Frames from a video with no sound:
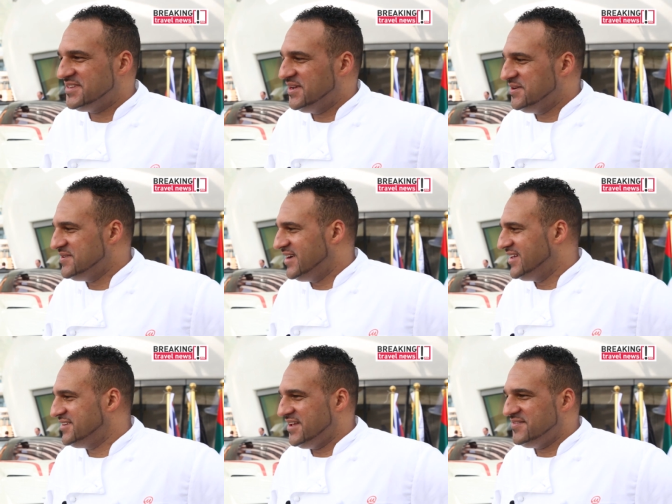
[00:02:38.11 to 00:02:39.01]
So
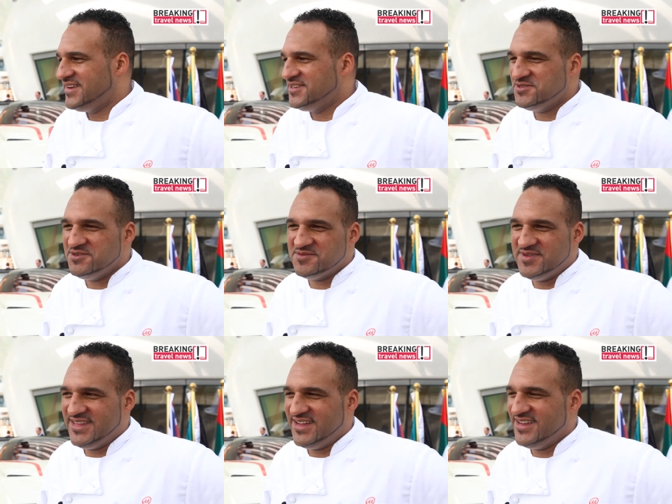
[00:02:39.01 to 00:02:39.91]
uh, Stefan assures
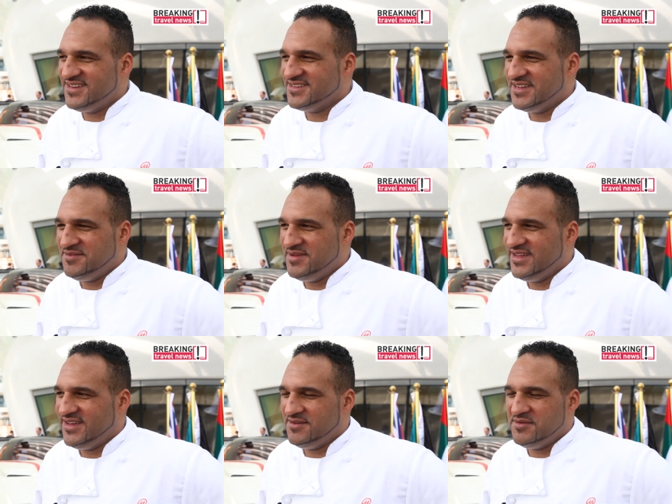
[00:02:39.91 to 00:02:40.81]
me that it's going to
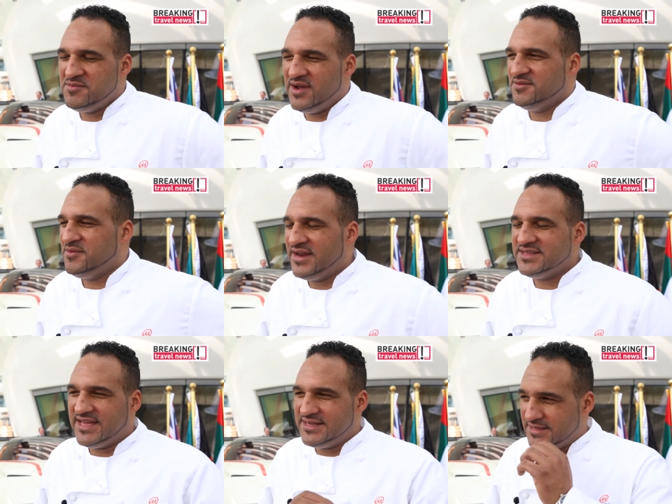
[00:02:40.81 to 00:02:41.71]
be we're well, well
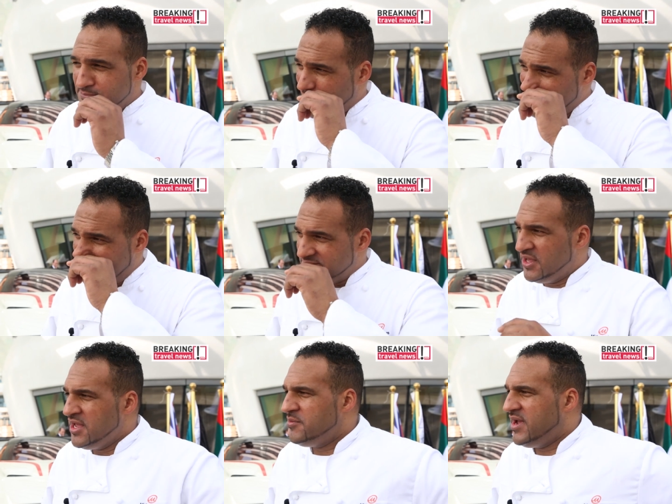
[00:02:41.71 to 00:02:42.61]
attended, but um,
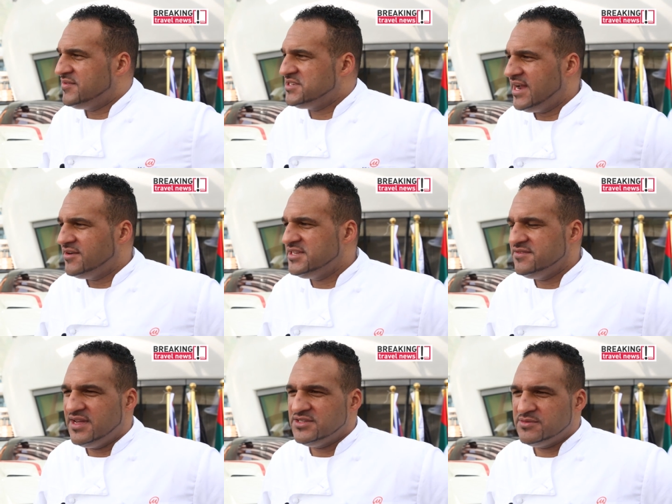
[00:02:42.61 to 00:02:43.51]
we have a charity
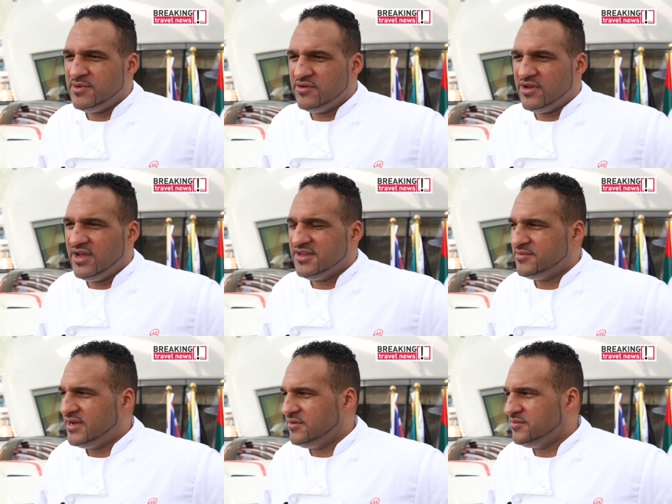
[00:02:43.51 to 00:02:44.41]
event tomorrow tomorrow night
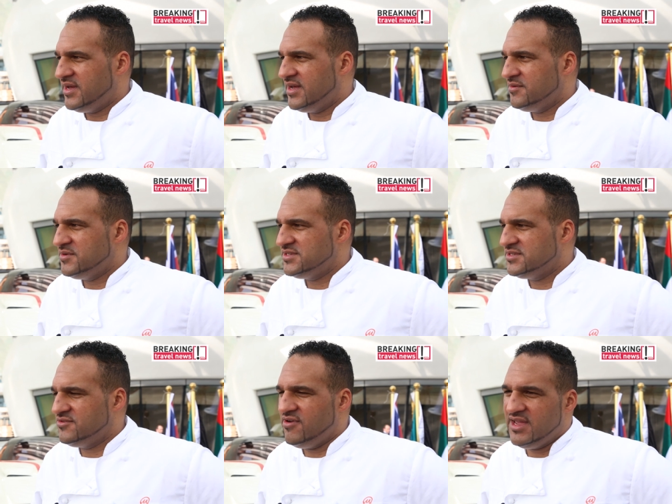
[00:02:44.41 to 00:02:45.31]
as well, uh, which
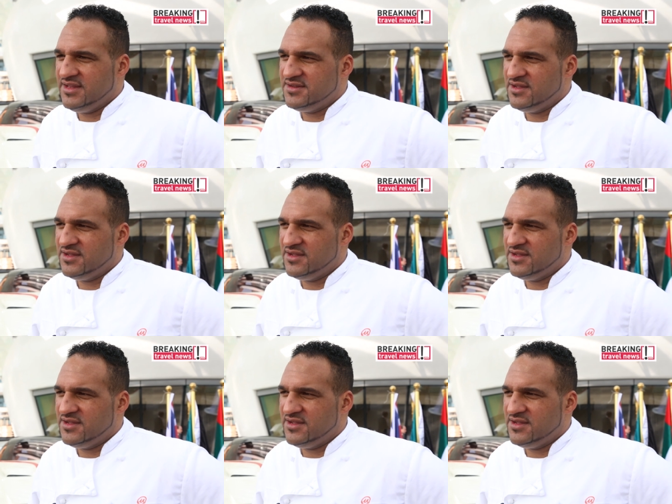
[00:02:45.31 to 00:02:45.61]
is great.